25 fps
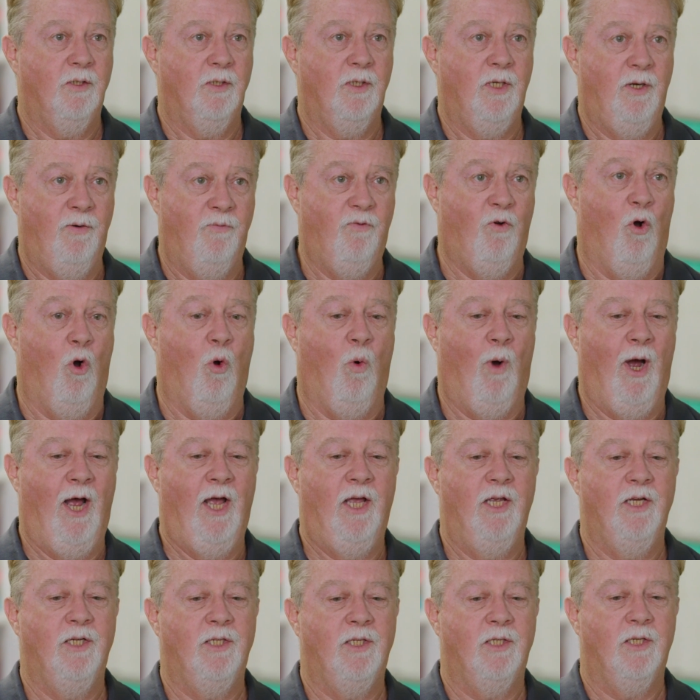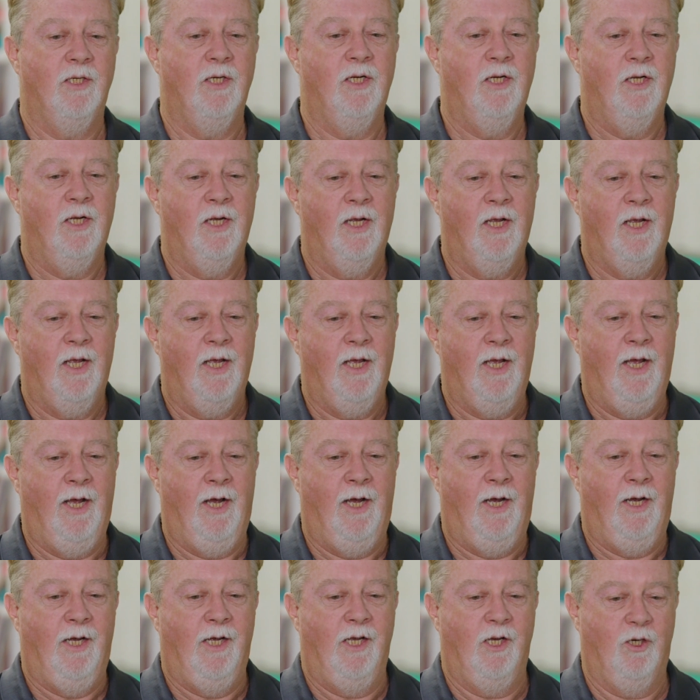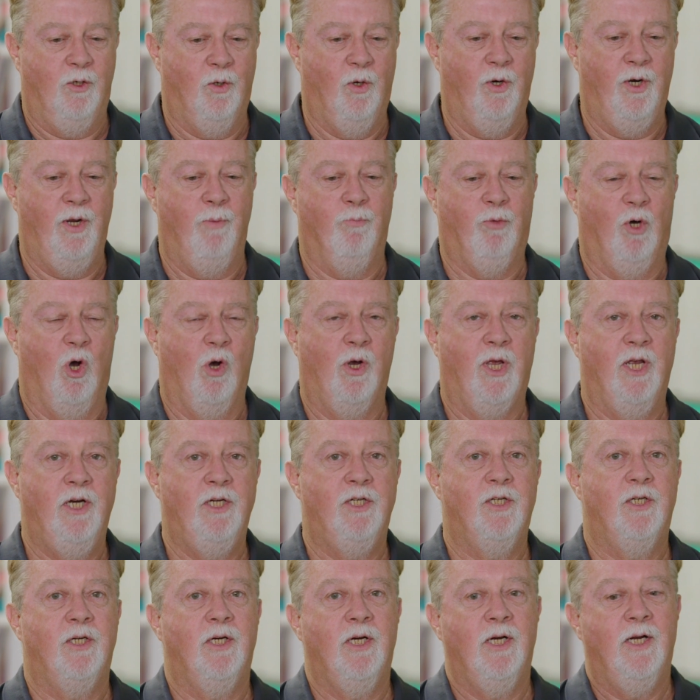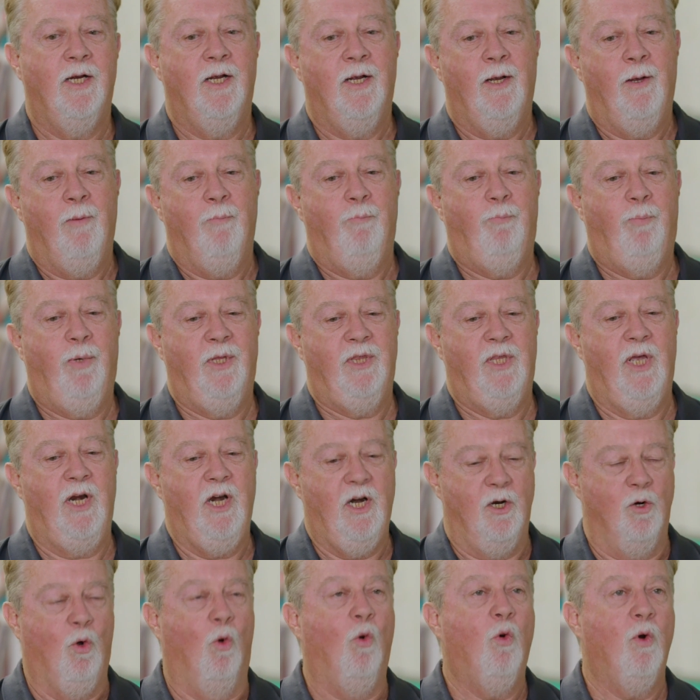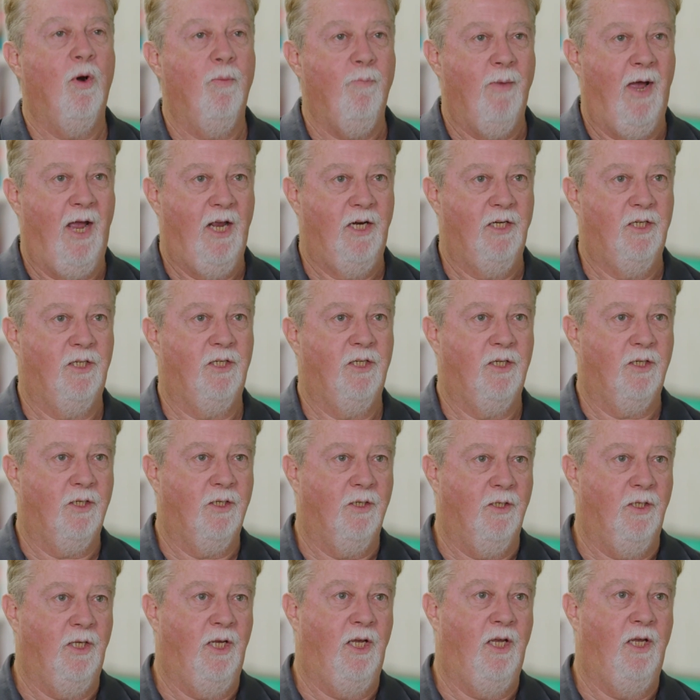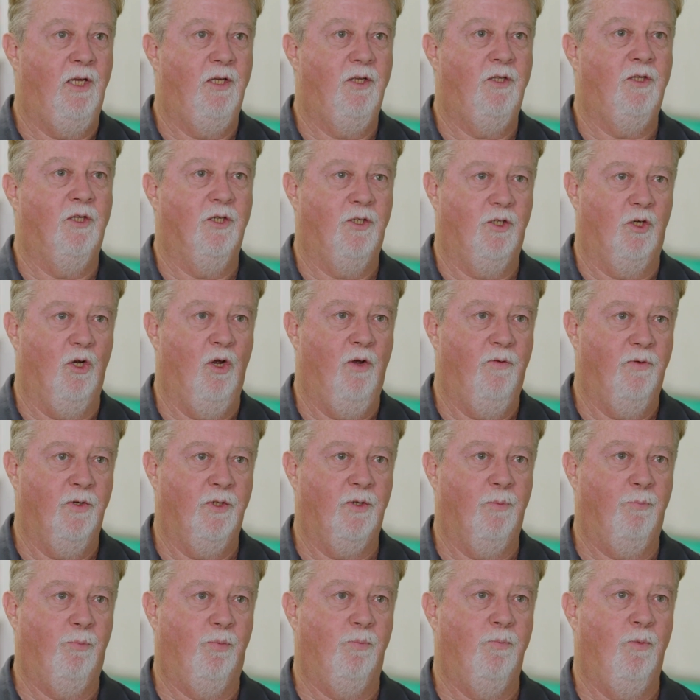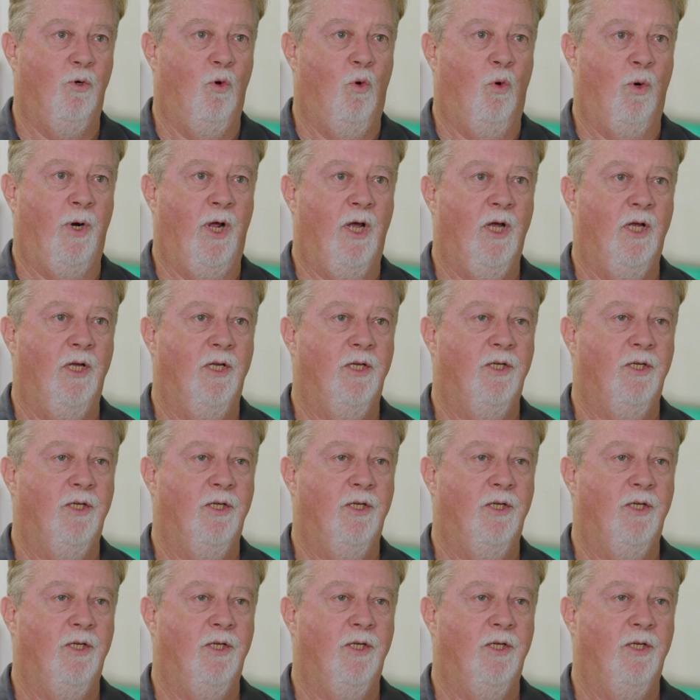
in 4 ways, including blockage, but then it automates the service order.